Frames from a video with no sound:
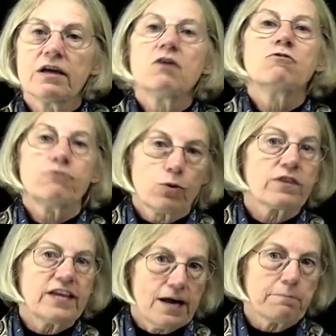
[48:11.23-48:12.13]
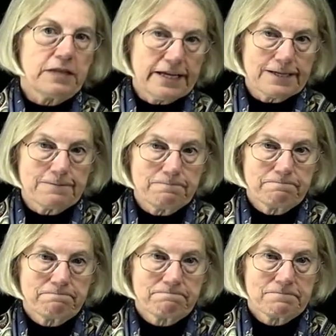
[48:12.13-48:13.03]
for the uplink.
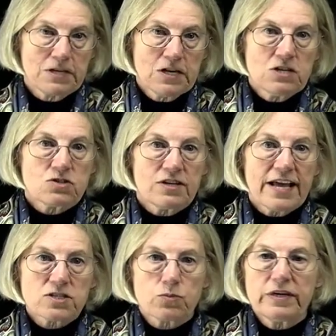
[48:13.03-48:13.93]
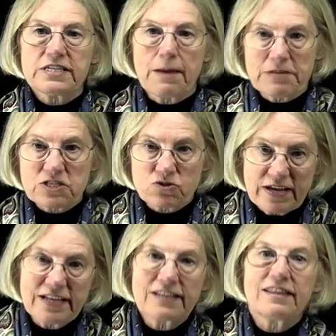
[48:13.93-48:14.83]
So next we
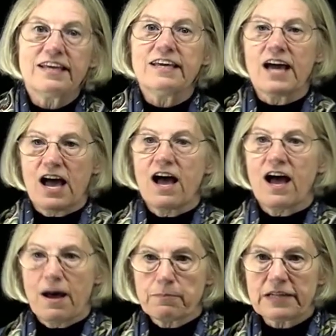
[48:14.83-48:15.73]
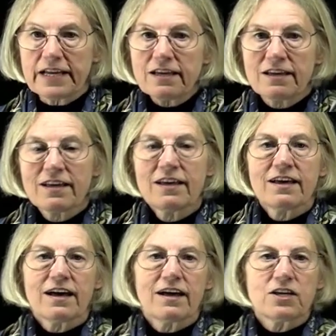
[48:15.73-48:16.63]
demonstrated the uplink
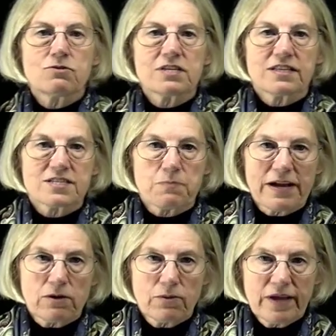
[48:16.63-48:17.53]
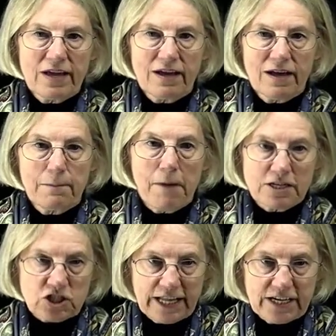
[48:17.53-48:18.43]
using this microring
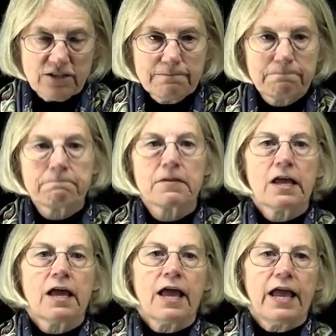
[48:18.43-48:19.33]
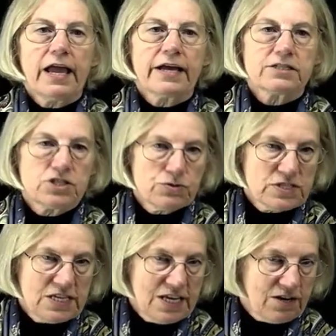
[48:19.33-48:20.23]
modulator. And you
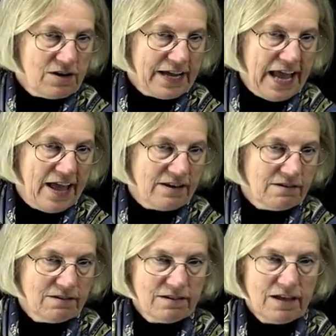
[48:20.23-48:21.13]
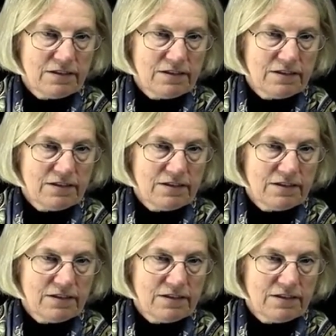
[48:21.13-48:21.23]
see here again a